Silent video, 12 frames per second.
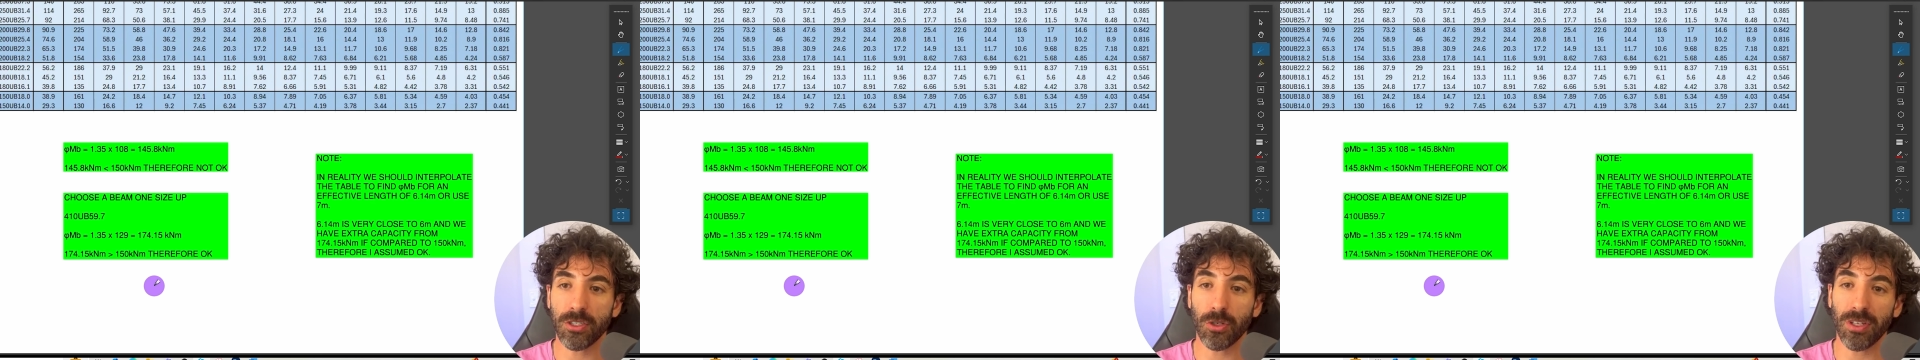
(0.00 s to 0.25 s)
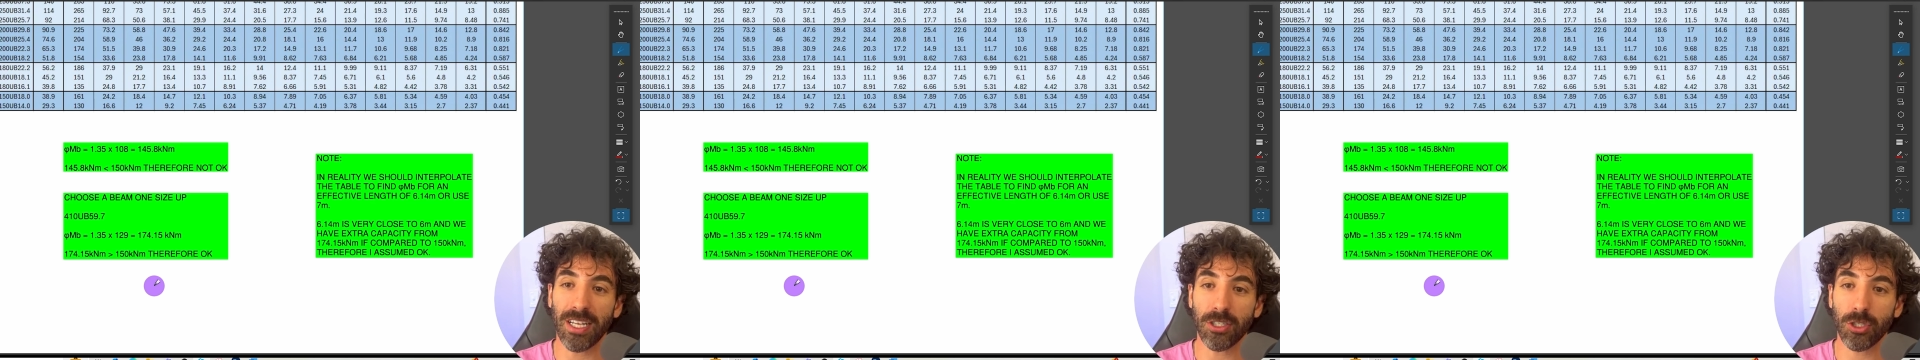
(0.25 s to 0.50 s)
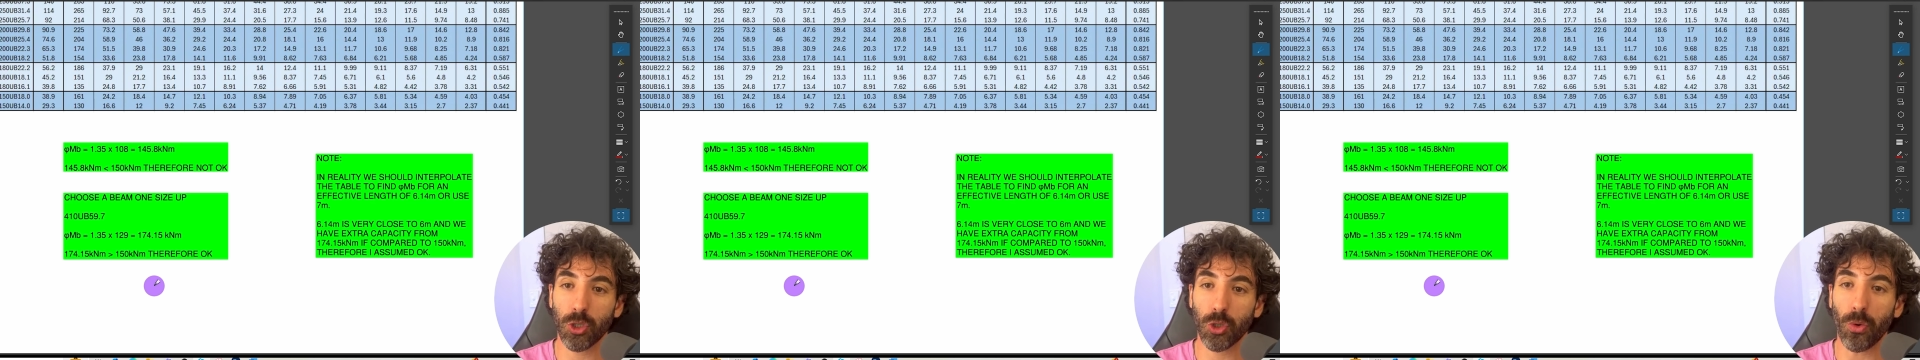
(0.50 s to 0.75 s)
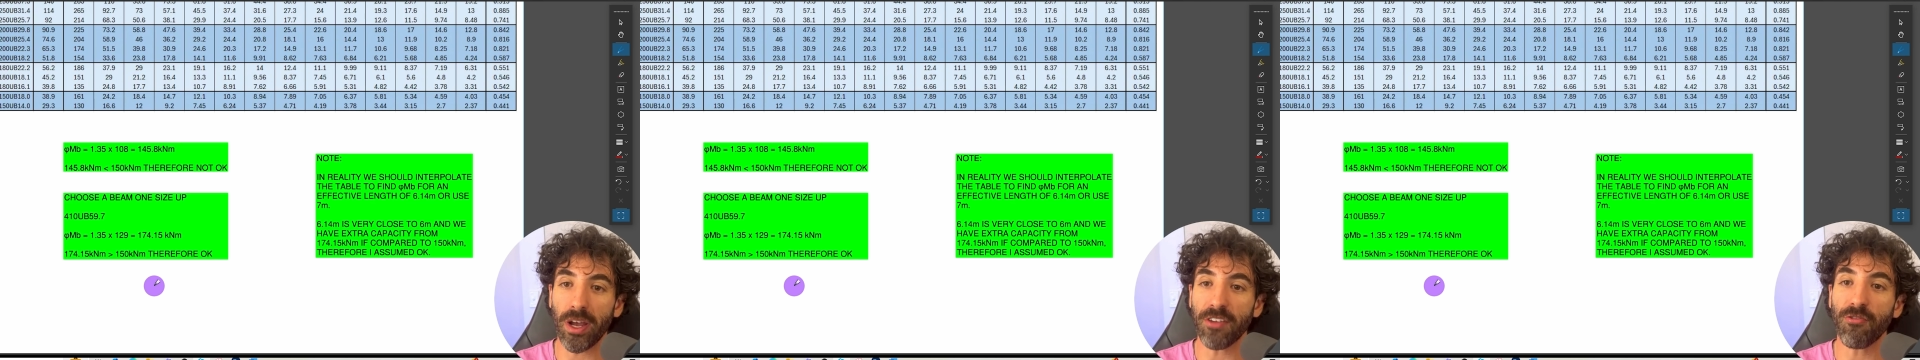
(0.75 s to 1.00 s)
So that's
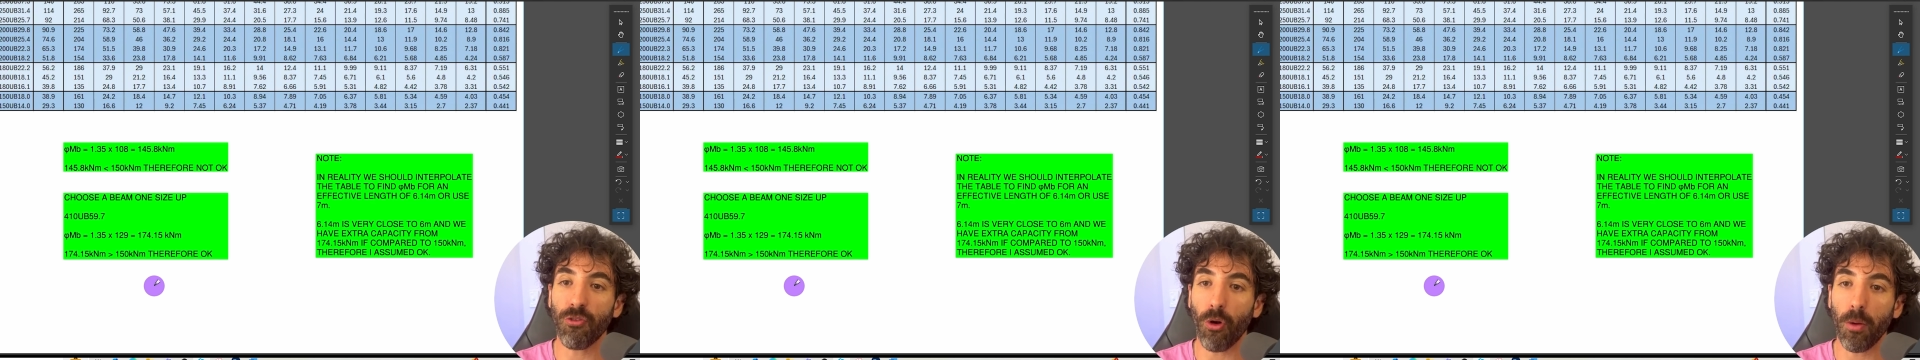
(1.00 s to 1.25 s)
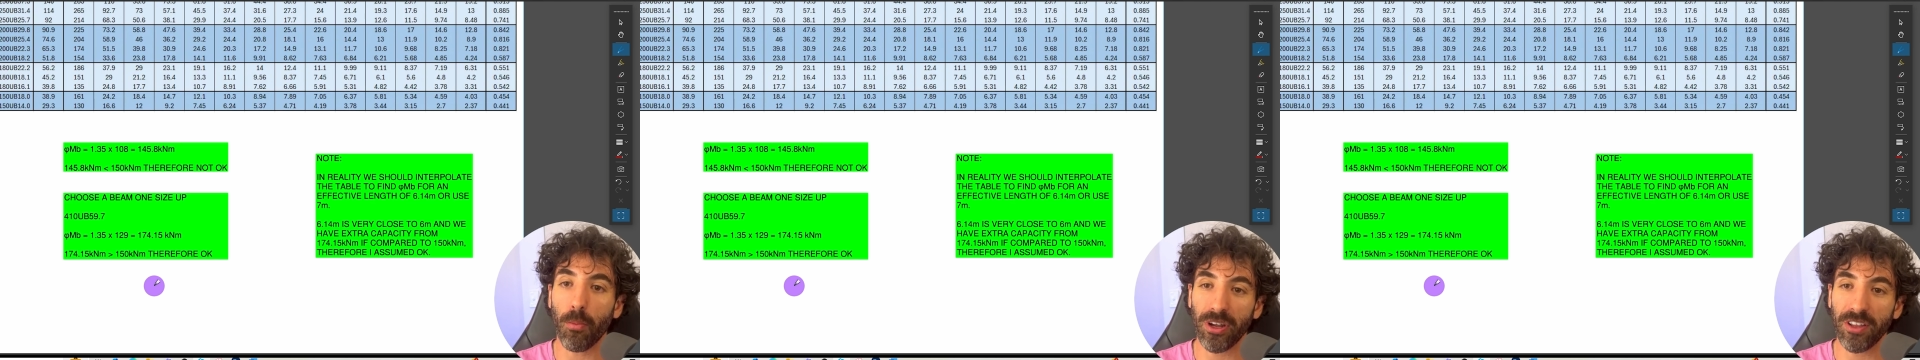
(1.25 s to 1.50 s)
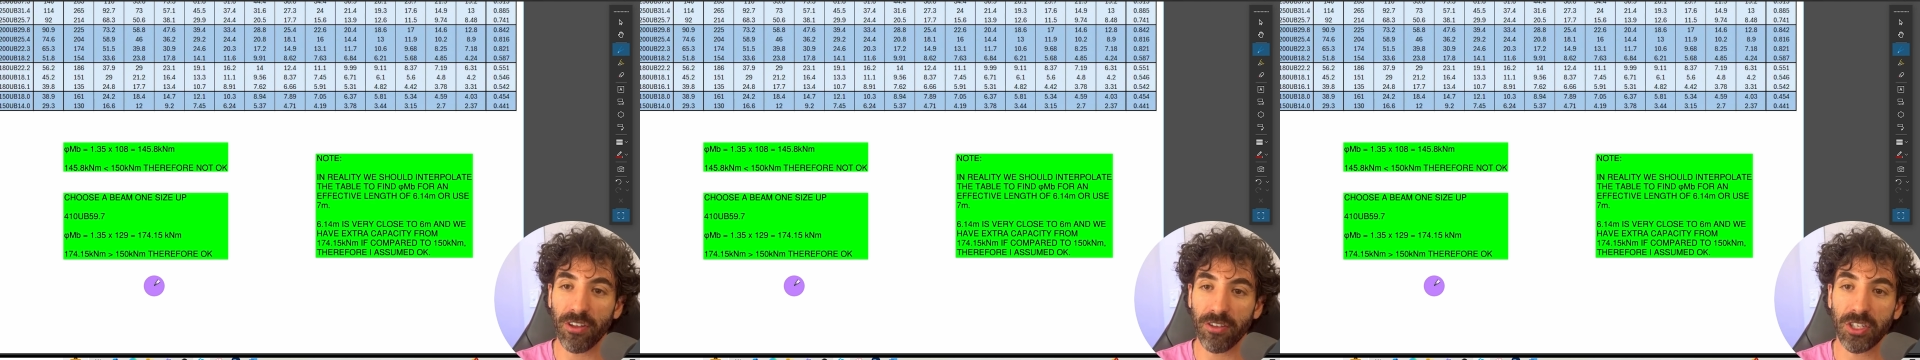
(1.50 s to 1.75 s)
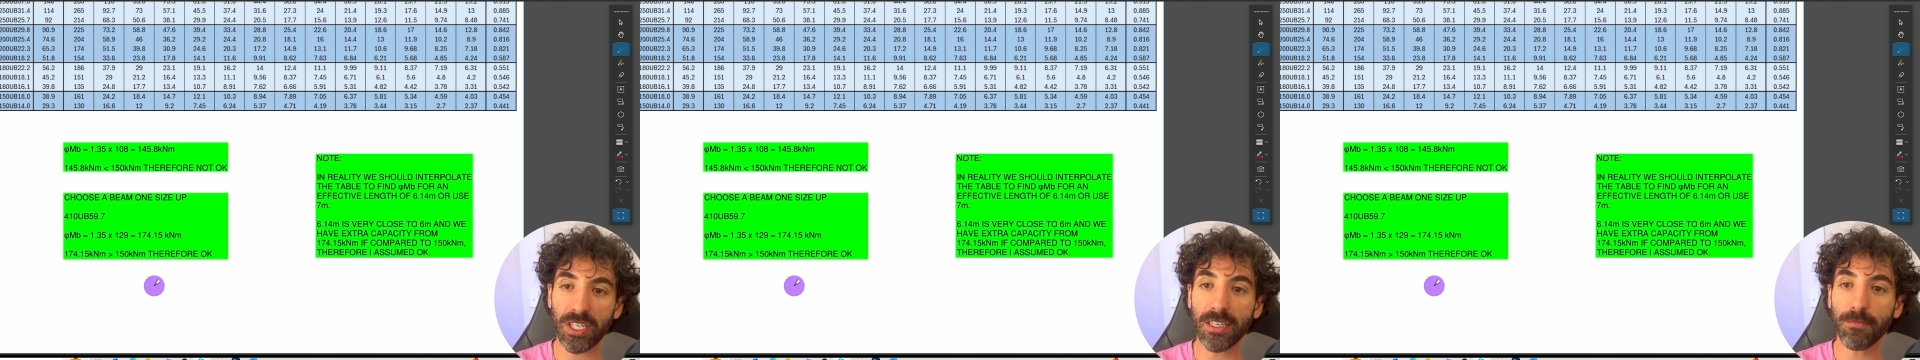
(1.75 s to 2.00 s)

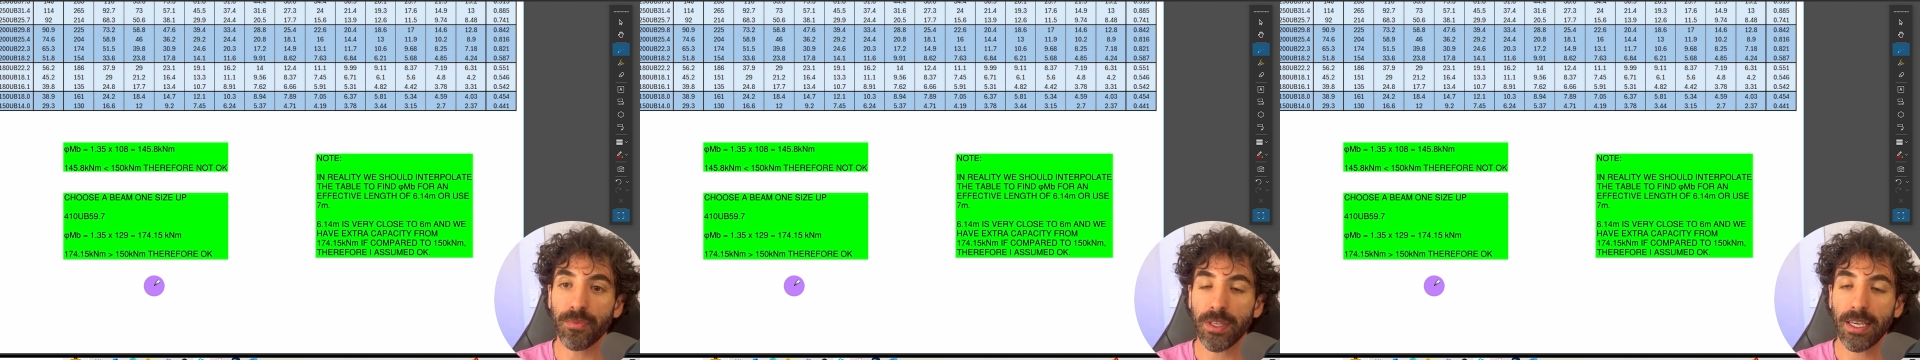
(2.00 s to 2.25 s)
24.15